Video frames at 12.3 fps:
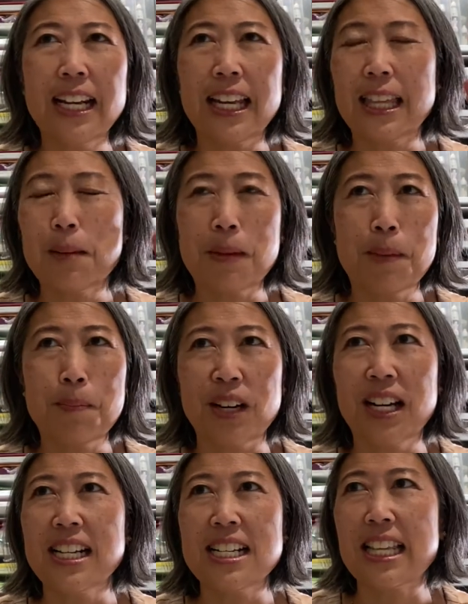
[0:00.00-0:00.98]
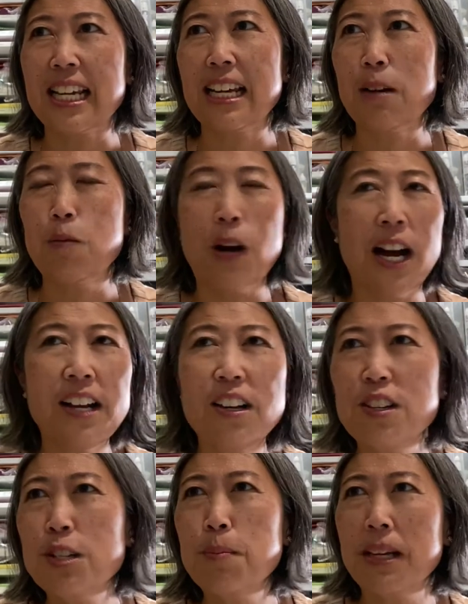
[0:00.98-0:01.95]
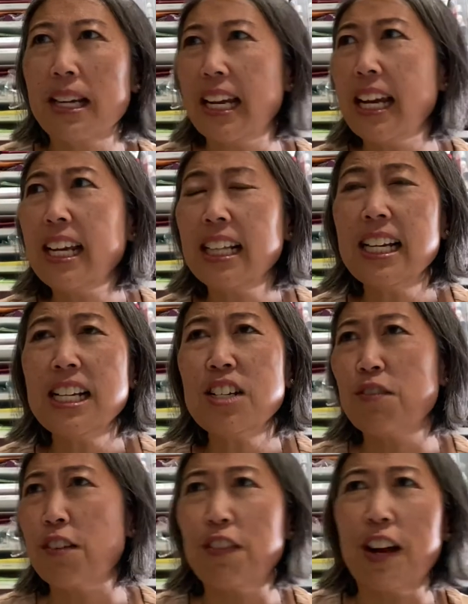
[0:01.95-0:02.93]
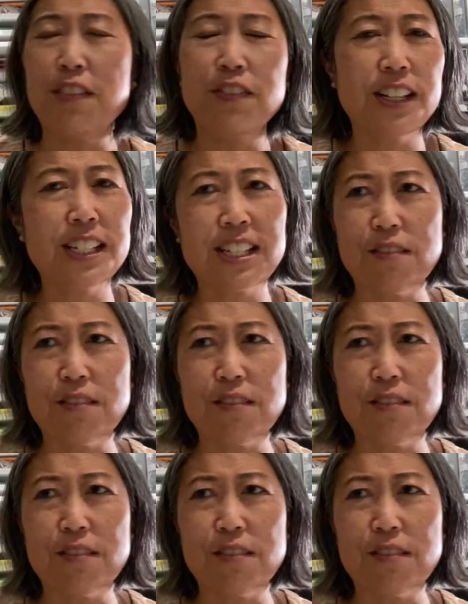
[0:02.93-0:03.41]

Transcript: all night, I think my brain is thinking, why are you speaking English?